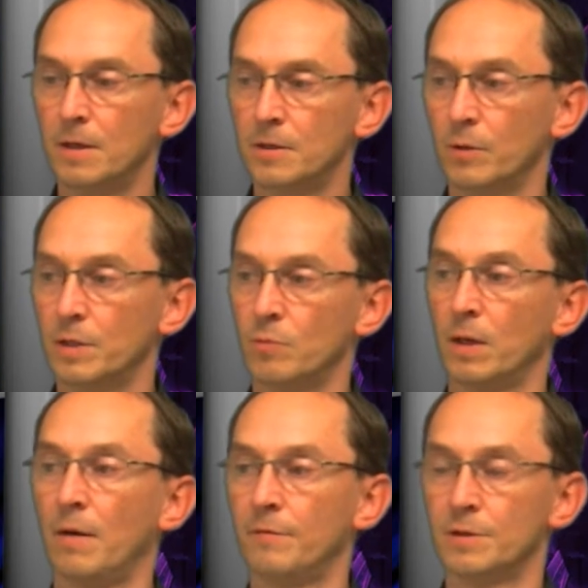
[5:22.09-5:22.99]
So this one
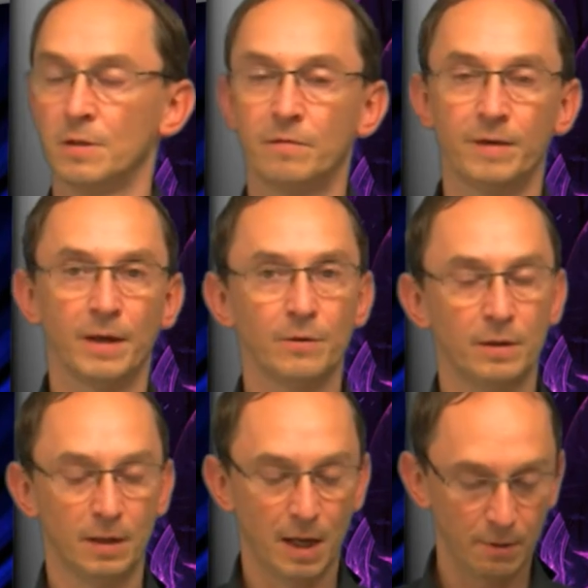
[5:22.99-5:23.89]
obviously failed
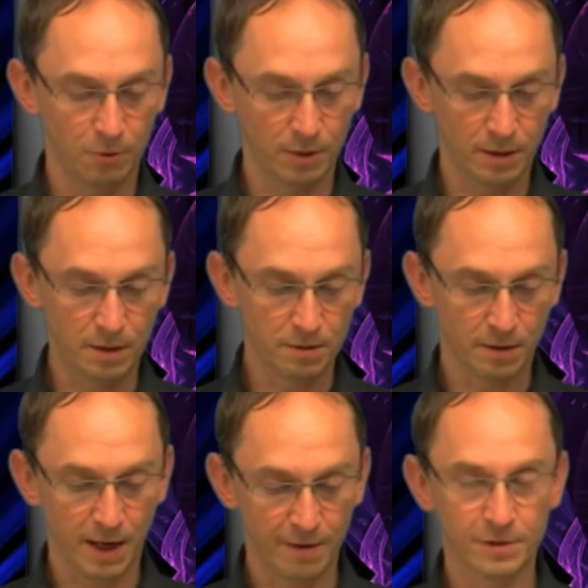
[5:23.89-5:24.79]
and I would either
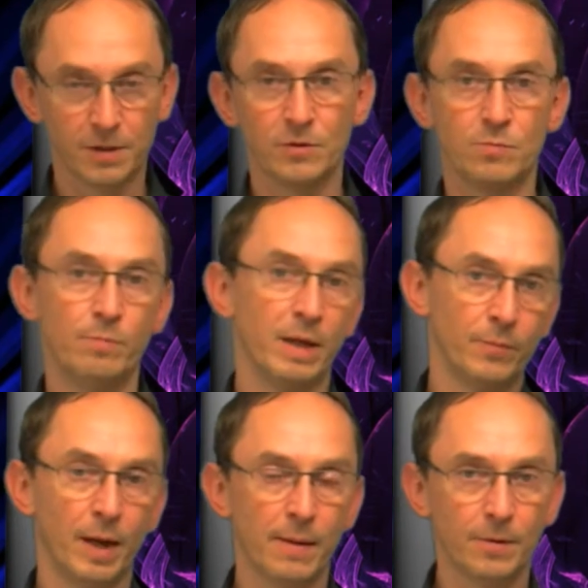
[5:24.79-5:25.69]
have to use better
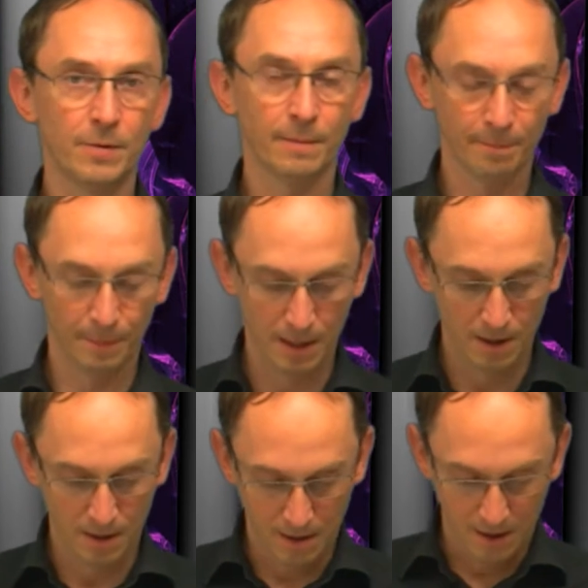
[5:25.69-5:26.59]
paper,
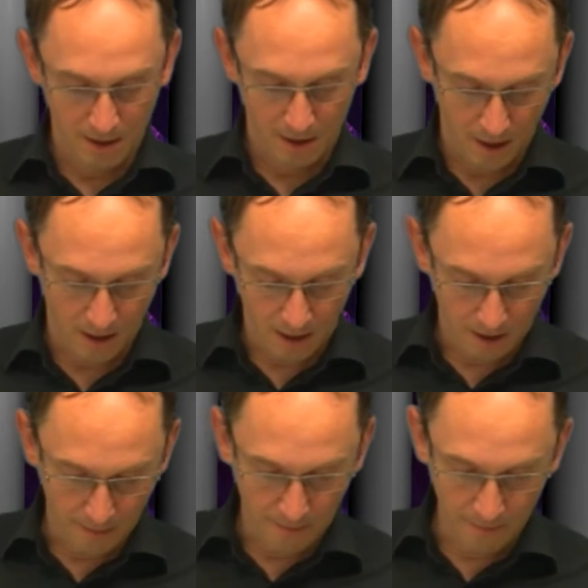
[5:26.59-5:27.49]

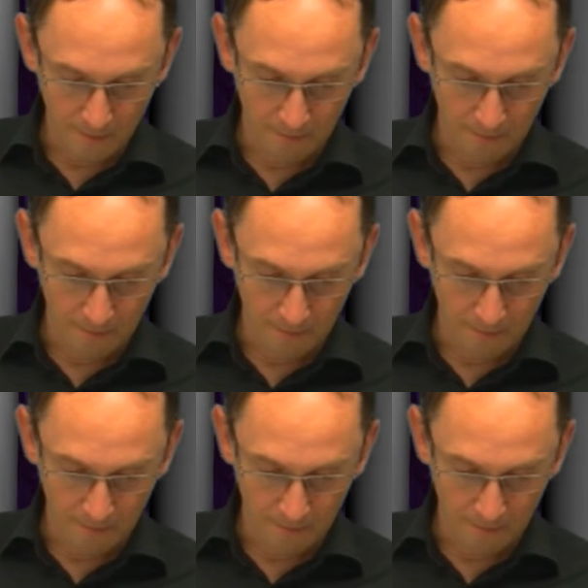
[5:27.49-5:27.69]
um,